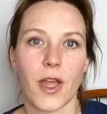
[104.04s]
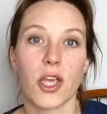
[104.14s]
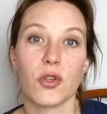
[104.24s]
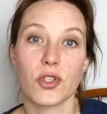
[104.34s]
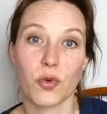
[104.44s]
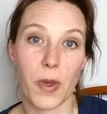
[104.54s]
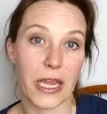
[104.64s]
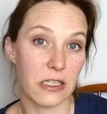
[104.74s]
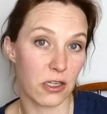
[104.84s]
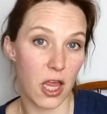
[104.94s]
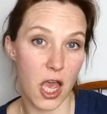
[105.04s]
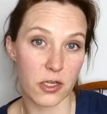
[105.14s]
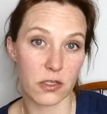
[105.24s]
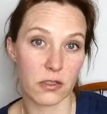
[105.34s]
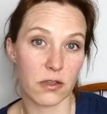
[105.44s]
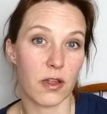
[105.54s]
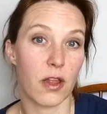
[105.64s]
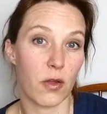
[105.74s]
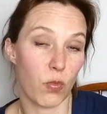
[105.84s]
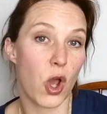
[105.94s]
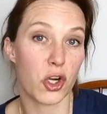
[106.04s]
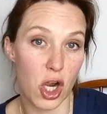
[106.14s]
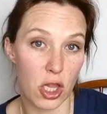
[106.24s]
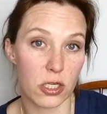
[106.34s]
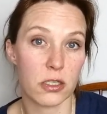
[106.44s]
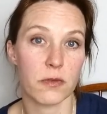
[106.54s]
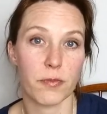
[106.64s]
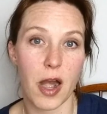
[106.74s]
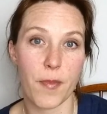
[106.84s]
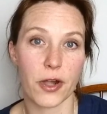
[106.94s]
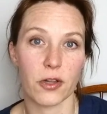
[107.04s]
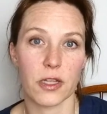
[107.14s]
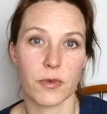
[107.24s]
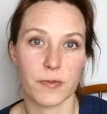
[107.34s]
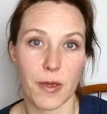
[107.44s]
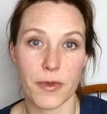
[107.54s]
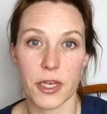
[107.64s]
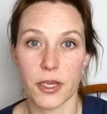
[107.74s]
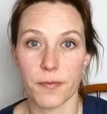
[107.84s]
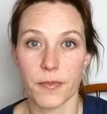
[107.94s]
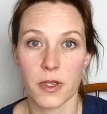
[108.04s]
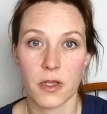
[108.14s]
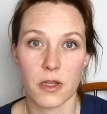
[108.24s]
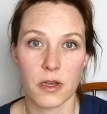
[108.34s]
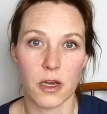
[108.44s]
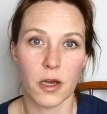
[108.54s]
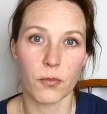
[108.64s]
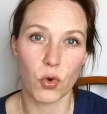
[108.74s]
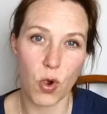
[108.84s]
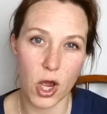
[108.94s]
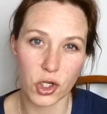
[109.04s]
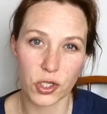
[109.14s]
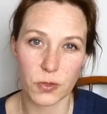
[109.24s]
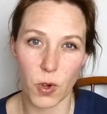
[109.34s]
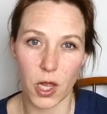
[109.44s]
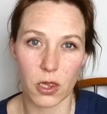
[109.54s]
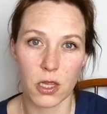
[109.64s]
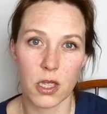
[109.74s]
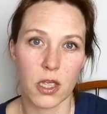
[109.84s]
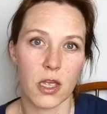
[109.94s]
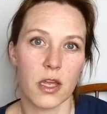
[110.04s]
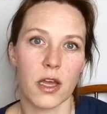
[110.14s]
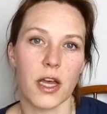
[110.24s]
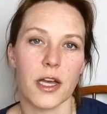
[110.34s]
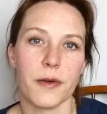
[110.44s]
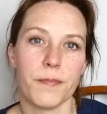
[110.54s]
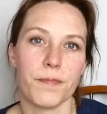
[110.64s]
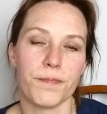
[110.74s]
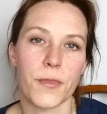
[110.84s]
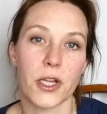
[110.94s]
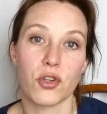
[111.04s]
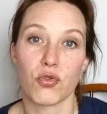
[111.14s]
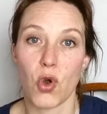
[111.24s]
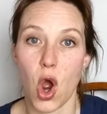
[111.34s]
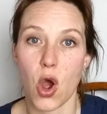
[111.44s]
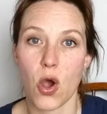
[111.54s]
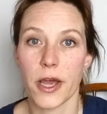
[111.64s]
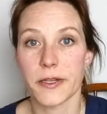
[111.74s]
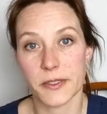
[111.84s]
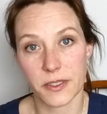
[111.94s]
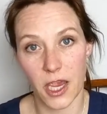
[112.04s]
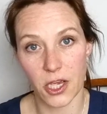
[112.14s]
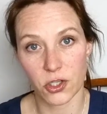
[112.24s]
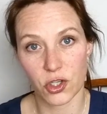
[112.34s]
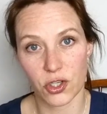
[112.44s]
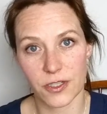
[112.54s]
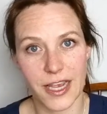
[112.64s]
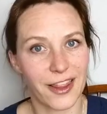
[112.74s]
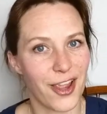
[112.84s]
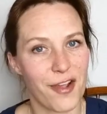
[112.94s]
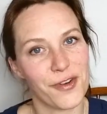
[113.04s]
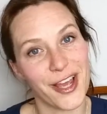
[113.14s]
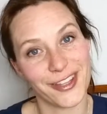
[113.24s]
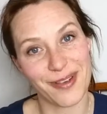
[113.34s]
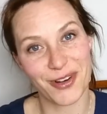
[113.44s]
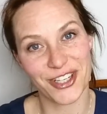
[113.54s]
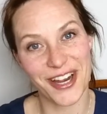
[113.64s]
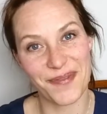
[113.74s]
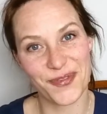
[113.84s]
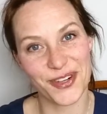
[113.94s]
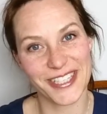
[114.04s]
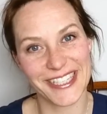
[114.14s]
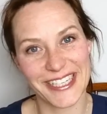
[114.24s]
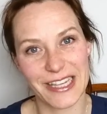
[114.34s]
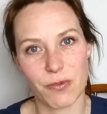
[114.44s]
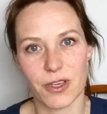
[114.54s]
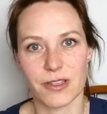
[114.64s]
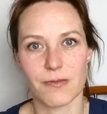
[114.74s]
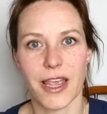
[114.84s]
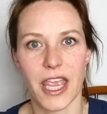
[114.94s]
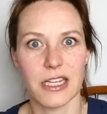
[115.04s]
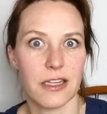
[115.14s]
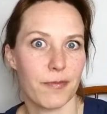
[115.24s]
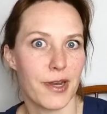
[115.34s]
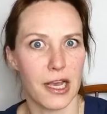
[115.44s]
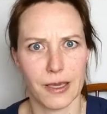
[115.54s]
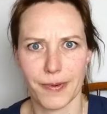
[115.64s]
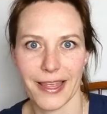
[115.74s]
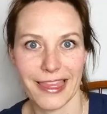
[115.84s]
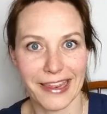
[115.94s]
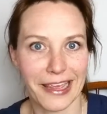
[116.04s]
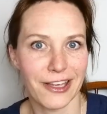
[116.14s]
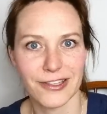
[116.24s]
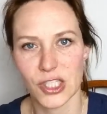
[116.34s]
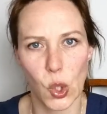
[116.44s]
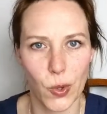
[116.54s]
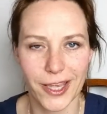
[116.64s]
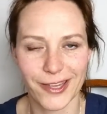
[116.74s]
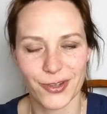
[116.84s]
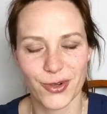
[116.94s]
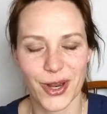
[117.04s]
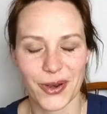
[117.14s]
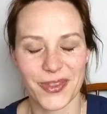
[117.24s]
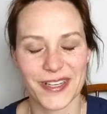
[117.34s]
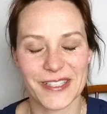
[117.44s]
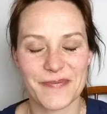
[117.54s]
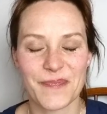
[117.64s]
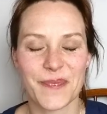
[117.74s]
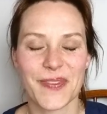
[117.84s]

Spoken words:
I used to paint a lot. Watercolor primarily was my medium. Gouache as well. I draw and sketch. Sadly, I haven't had that much time for this lately because my hands have been occupied knitting and sewing and doing other things.